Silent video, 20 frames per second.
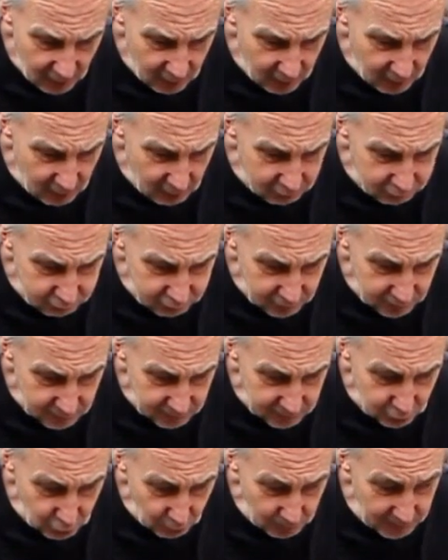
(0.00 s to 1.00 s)
Oh,
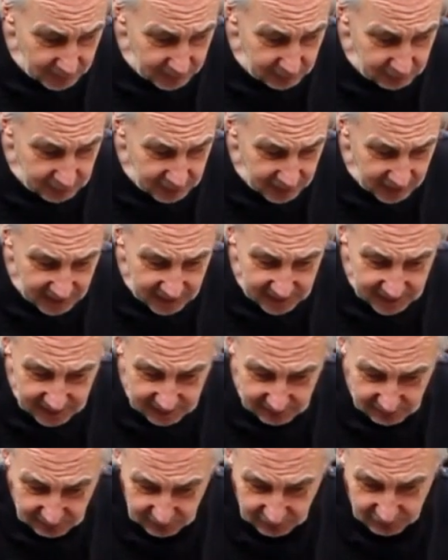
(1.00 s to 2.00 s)
WD,
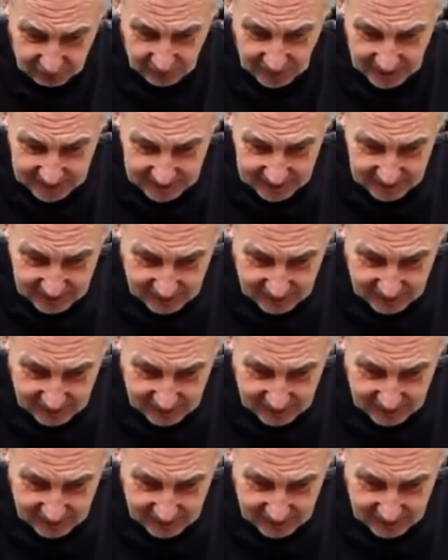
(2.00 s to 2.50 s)
it was flayed.